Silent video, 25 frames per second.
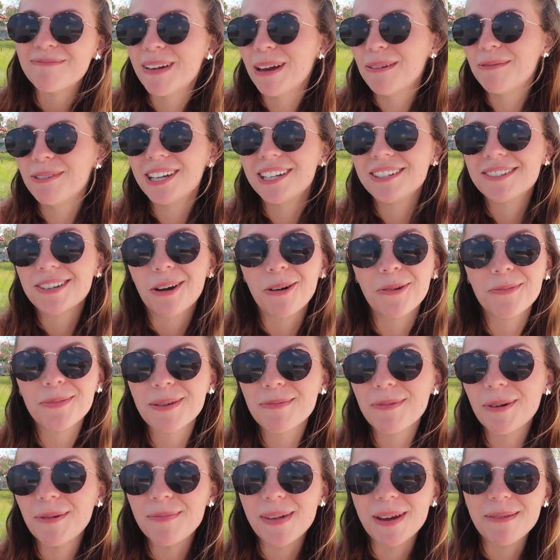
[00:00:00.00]
Maybe he told
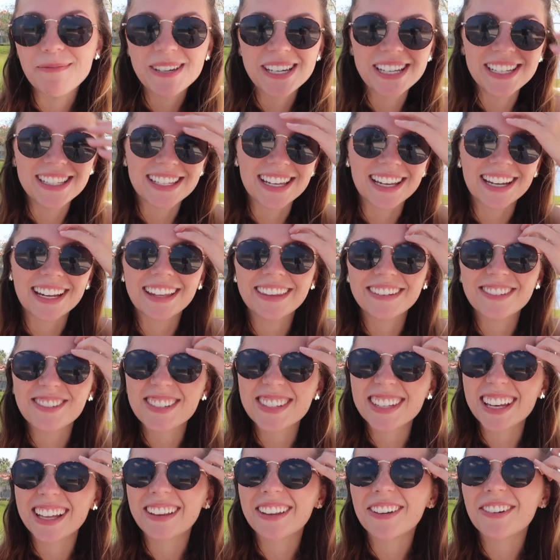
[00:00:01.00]
people, maybe he didn't,
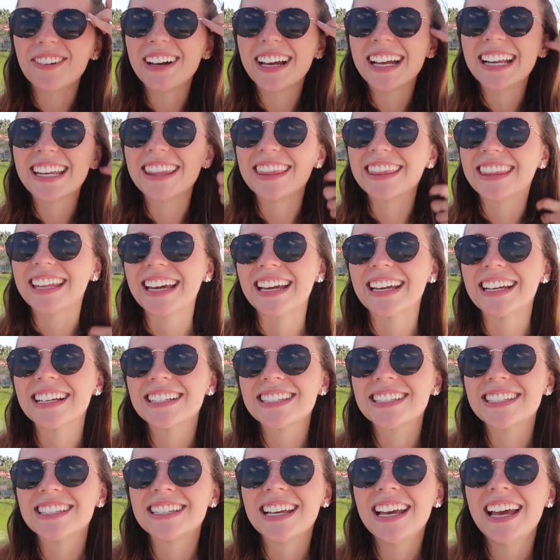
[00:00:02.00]
just like little hidden
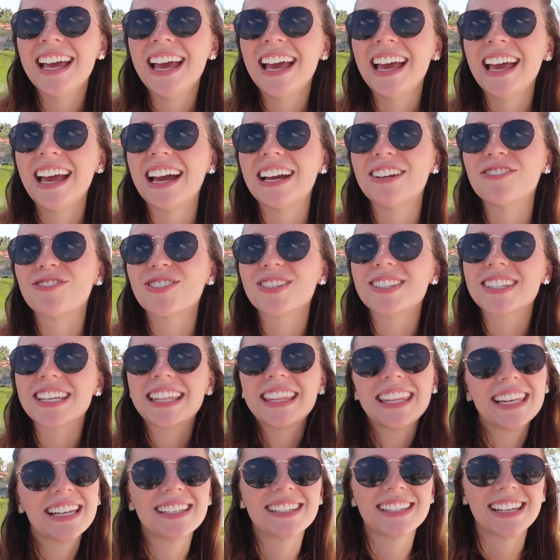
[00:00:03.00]
things and just like
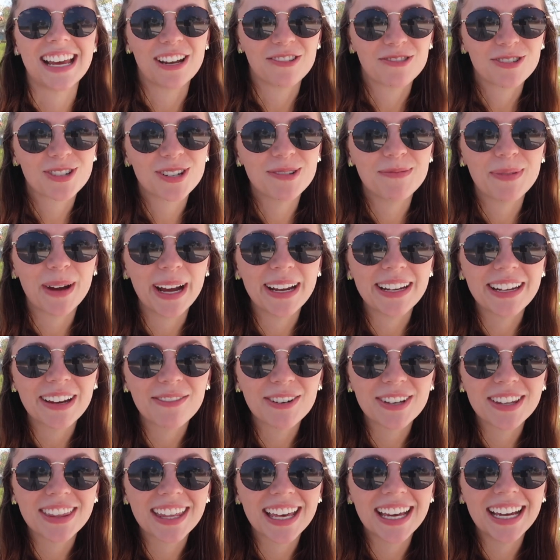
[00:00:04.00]
the intention behind
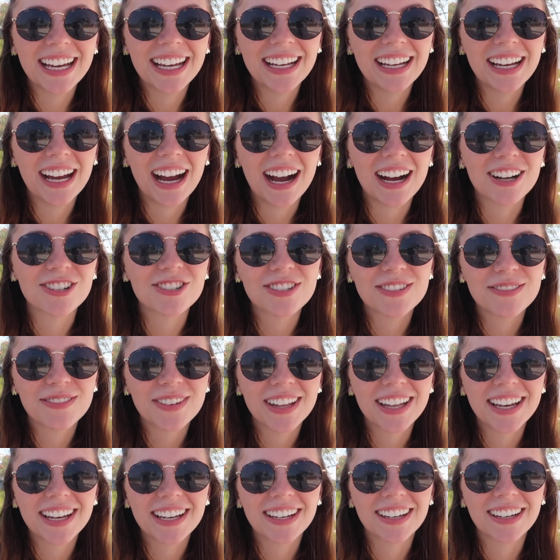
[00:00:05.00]
everything. I just feel
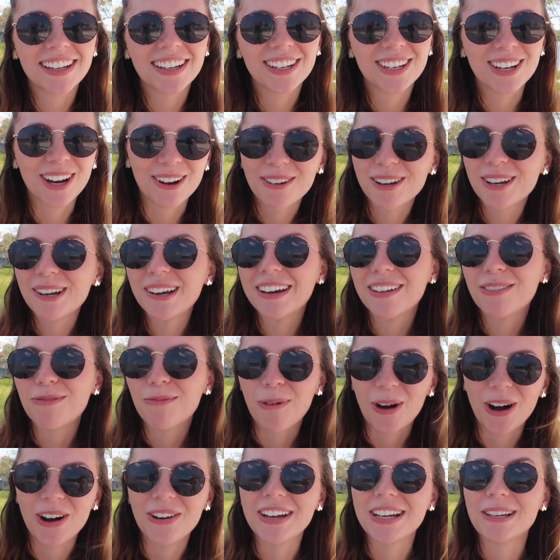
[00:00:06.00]
like going with
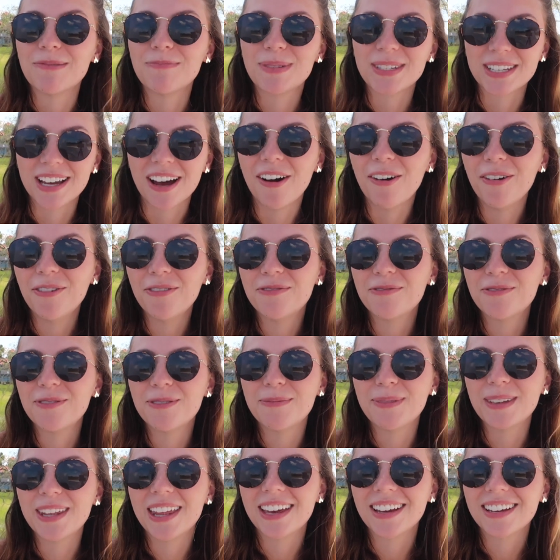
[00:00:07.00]
Walt himself
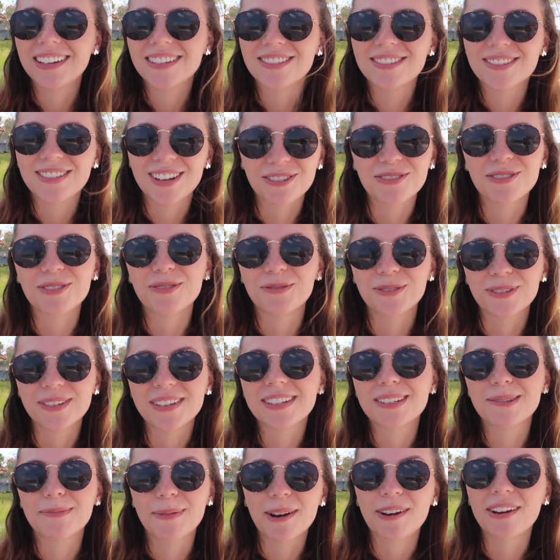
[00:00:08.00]
would be like such a cool
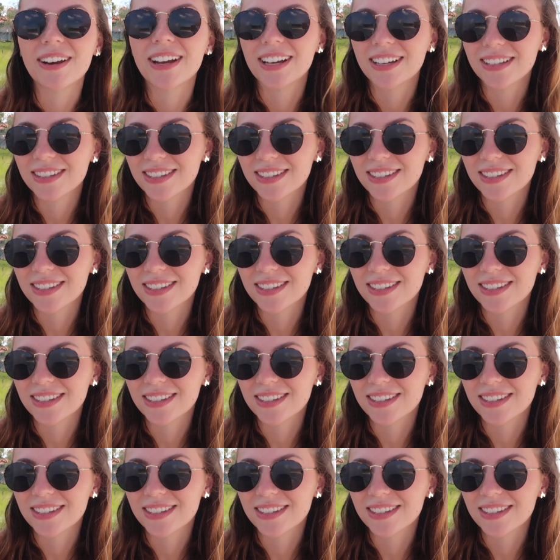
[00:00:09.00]
experience.